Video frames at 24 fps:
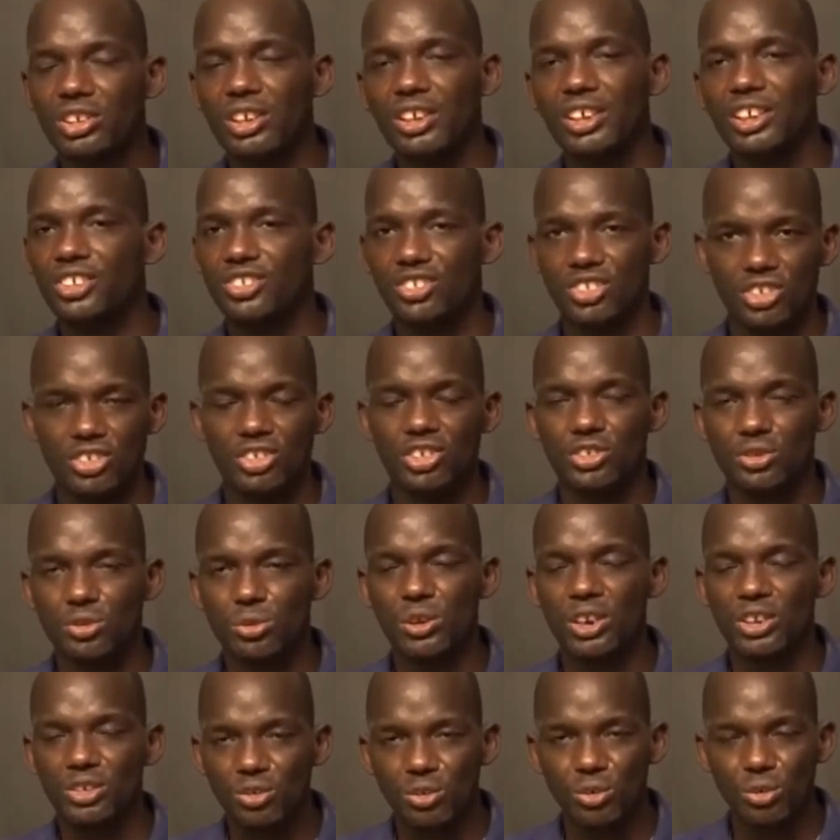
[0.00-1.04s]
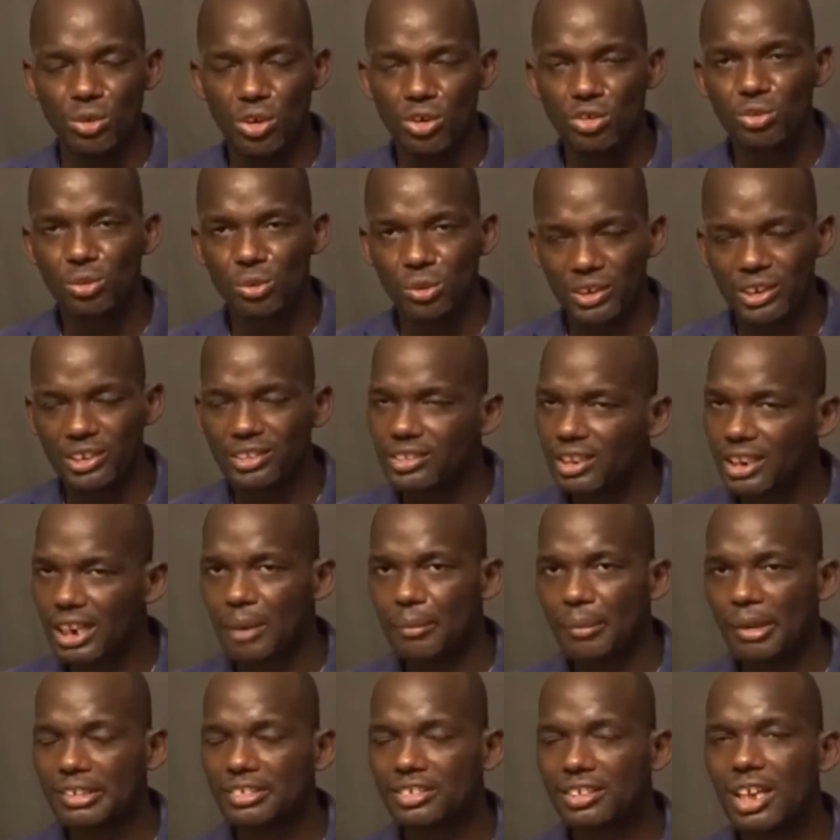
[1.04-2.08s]
insist students to go through the
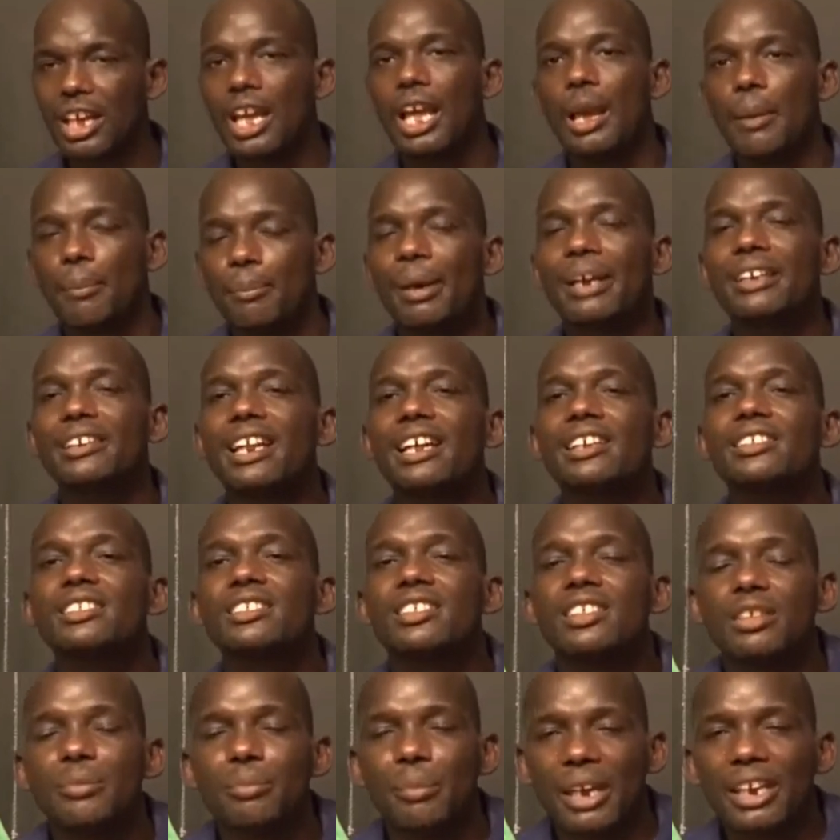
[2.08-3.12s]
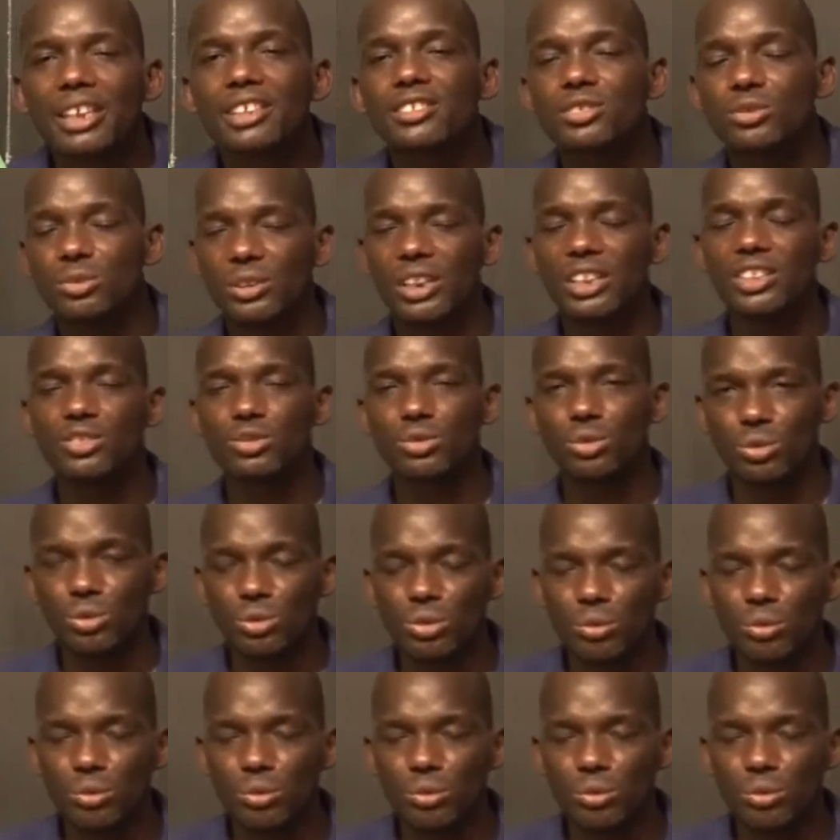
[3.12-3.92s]
syllabus. But that makes students to